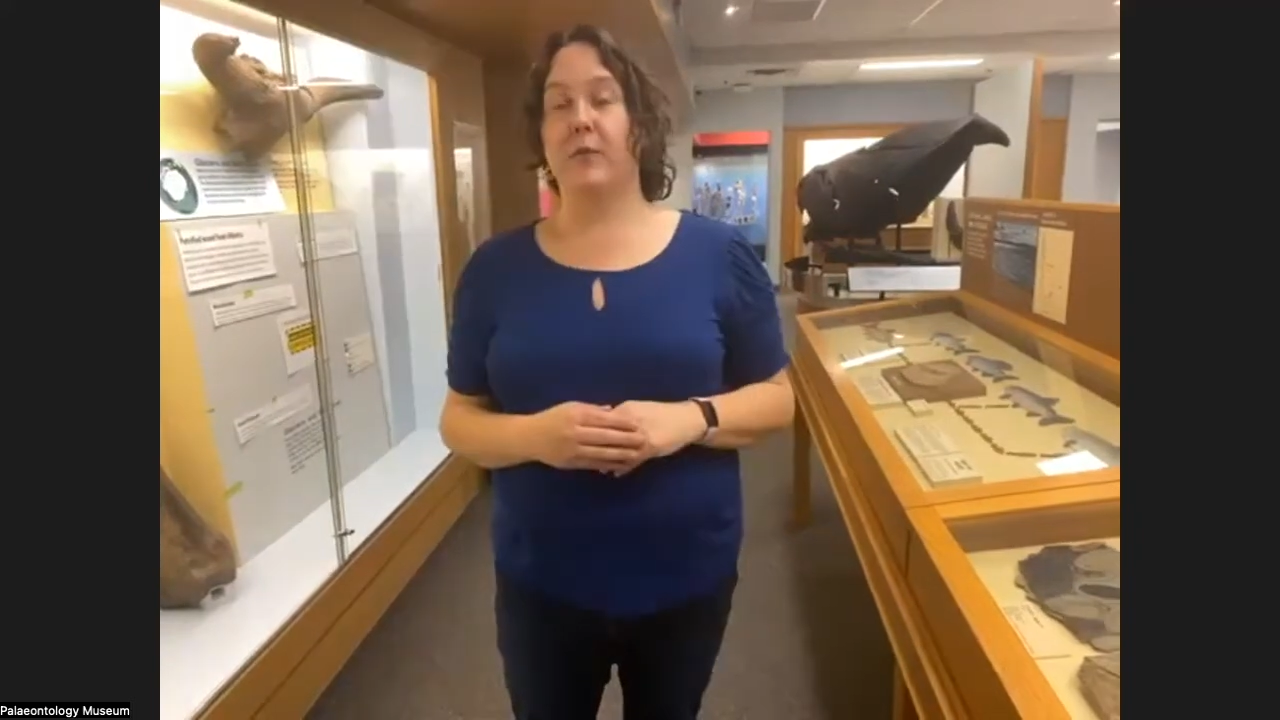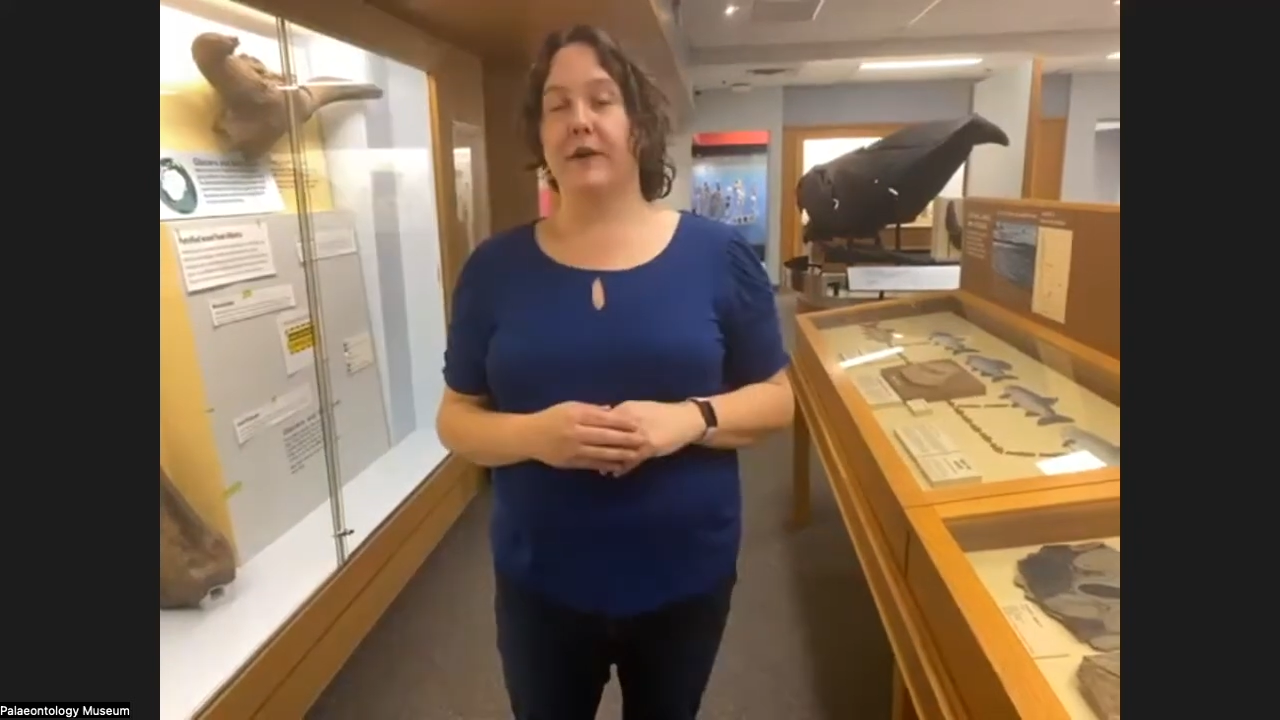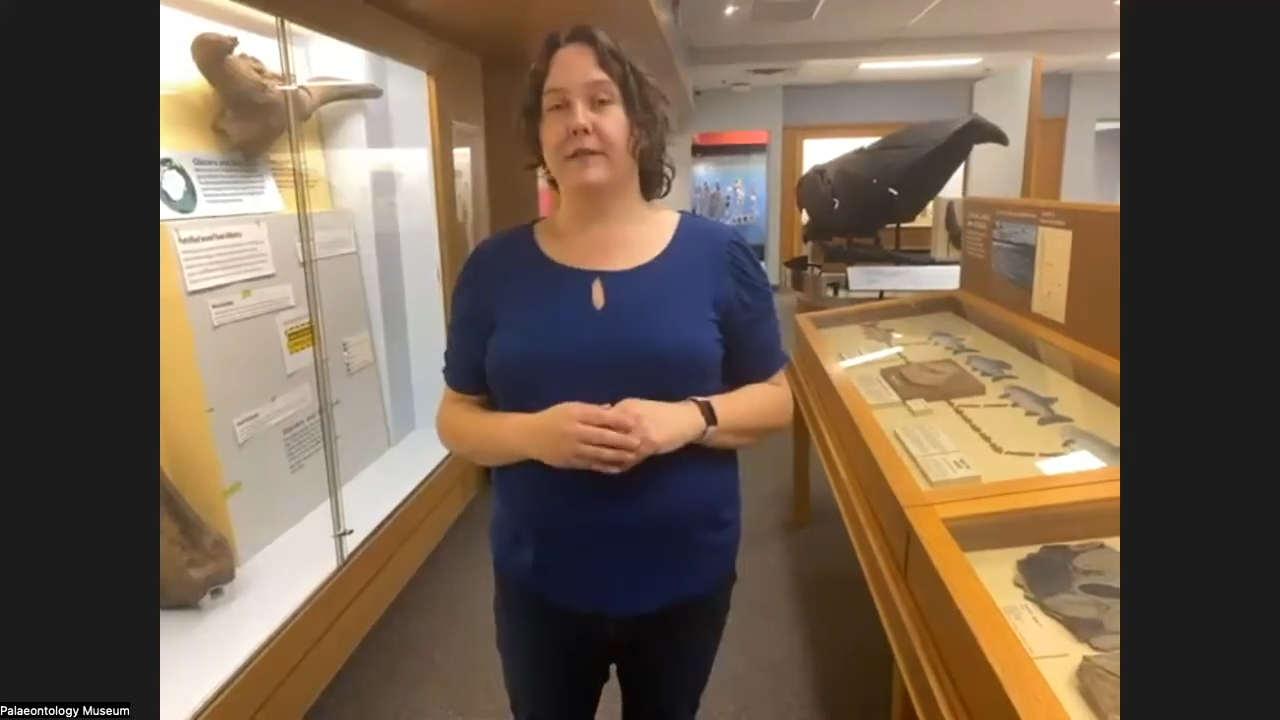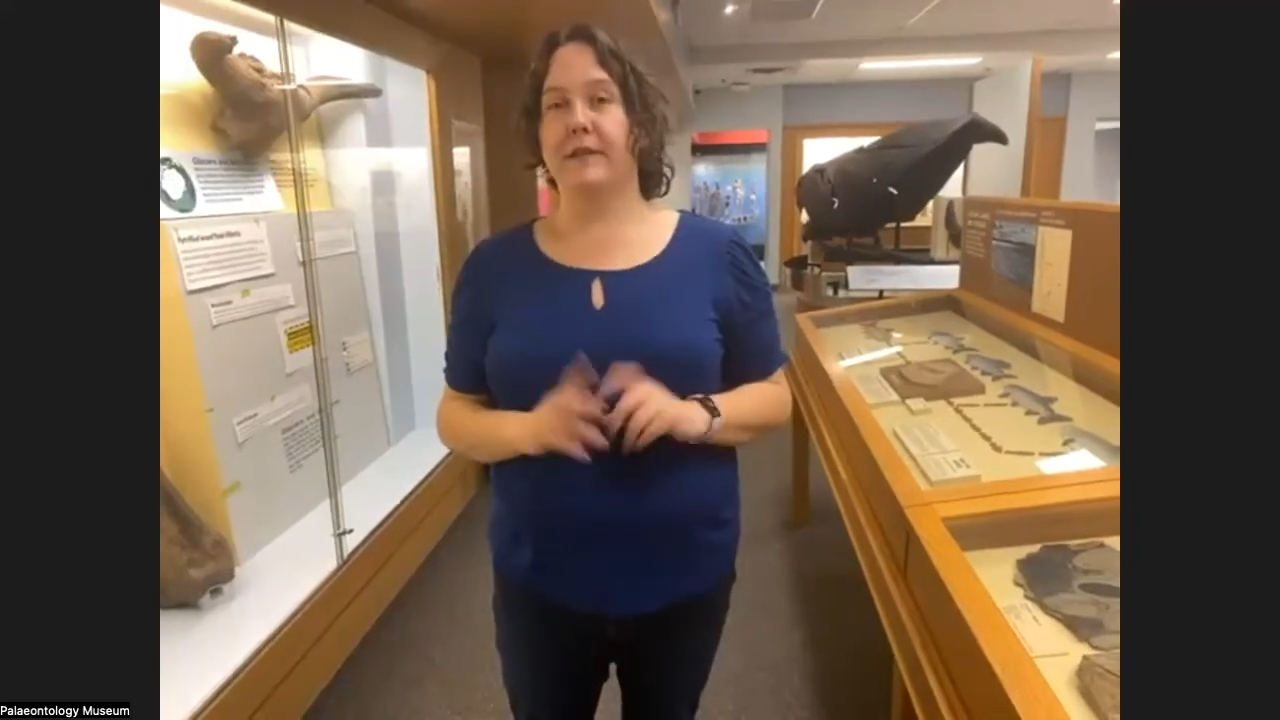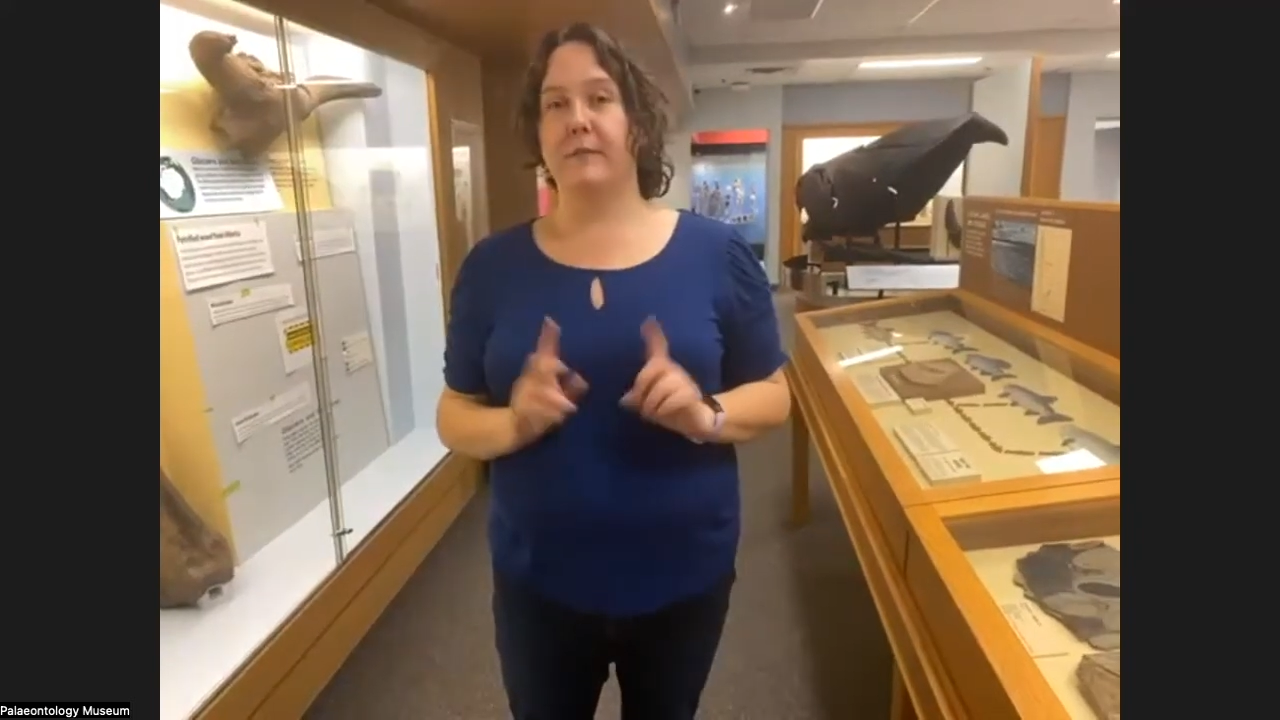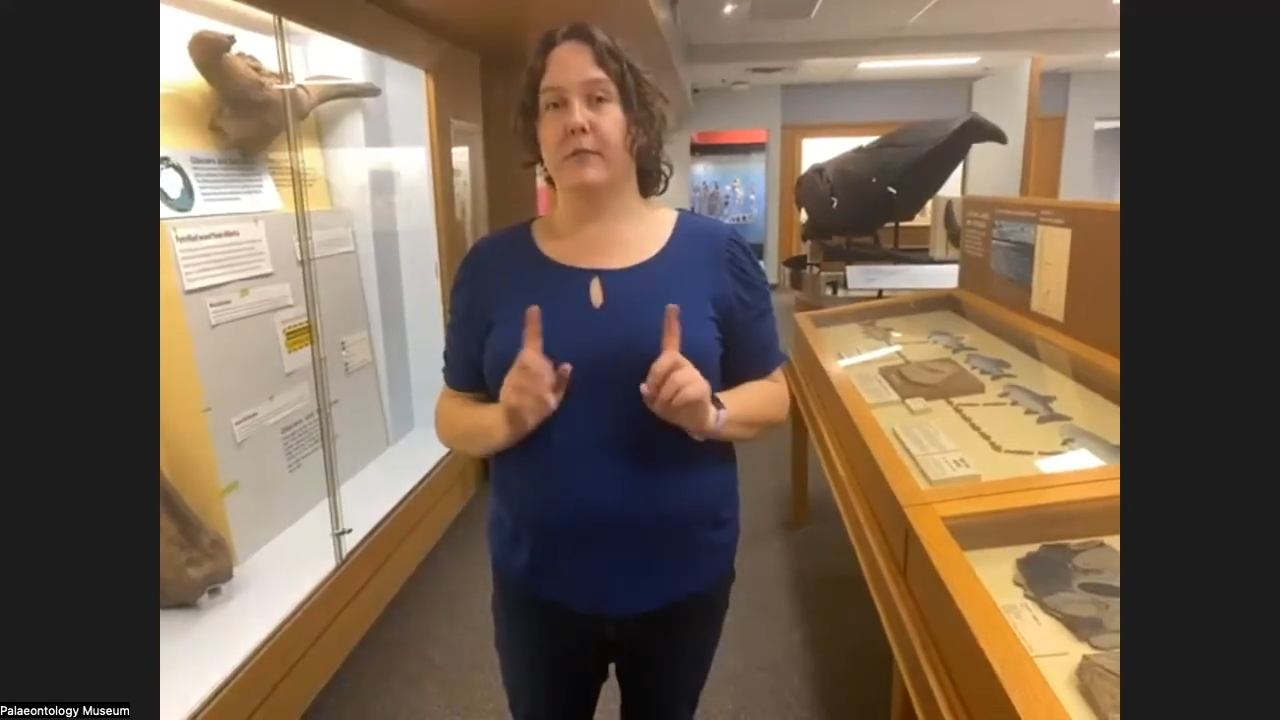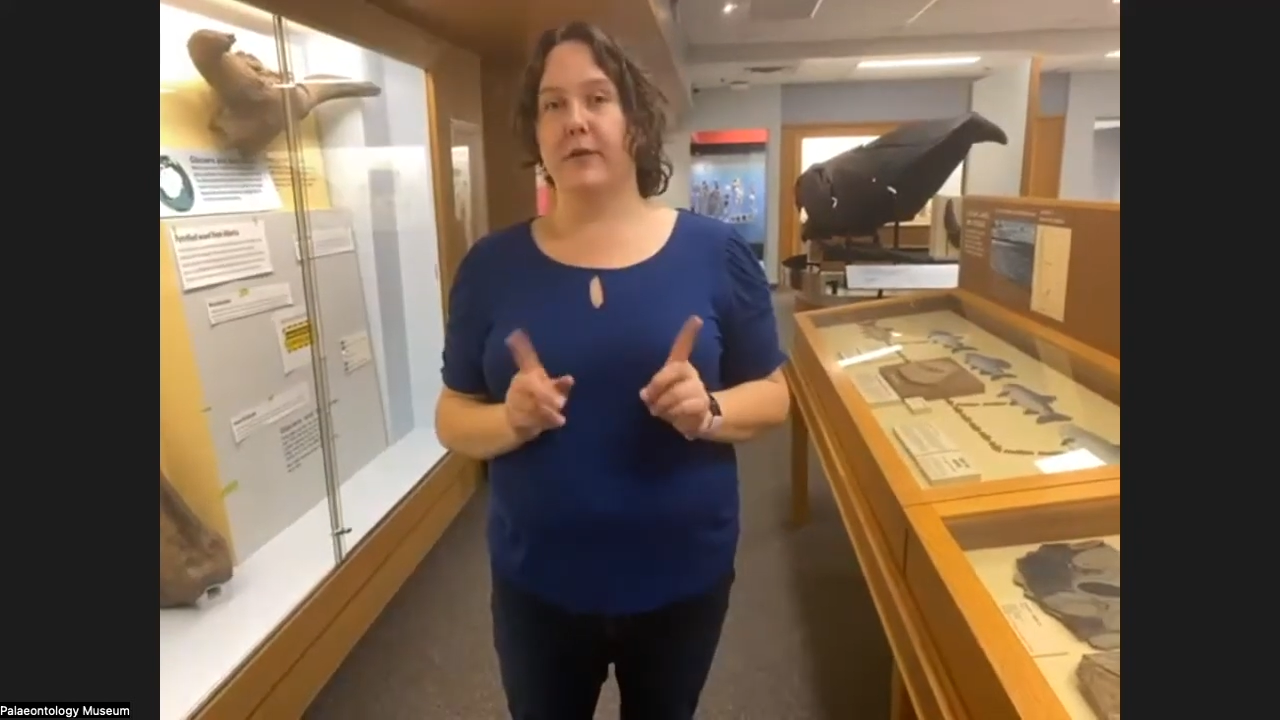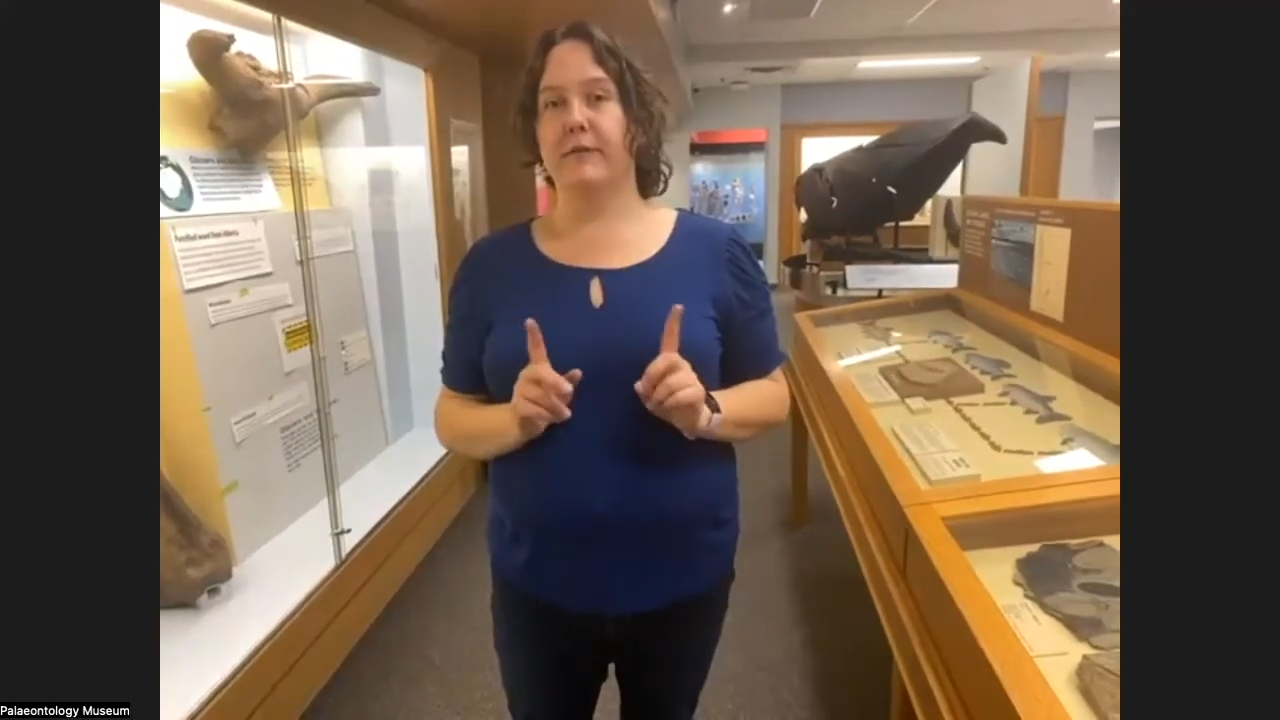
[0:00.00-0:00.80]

If you want to see